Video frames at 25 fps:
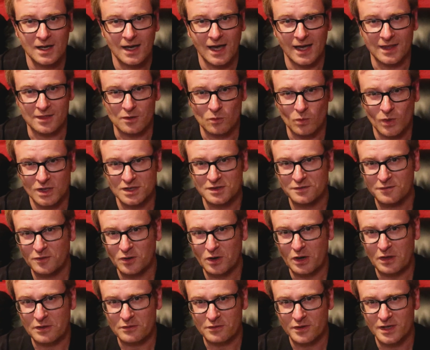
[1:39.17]
At the 1 to
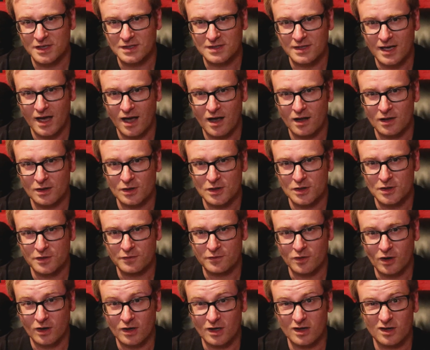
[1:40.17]
43 scale, you've
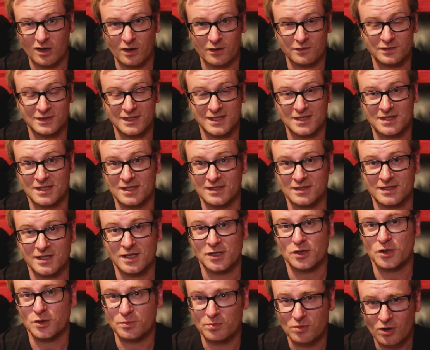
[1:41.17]
got a lot of
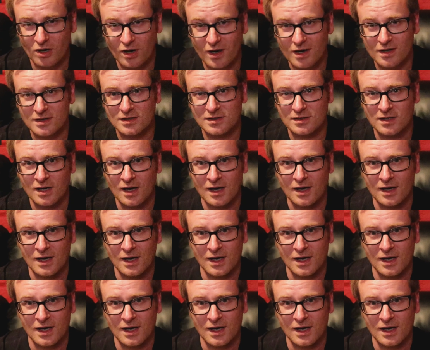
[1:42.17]
discontinued products.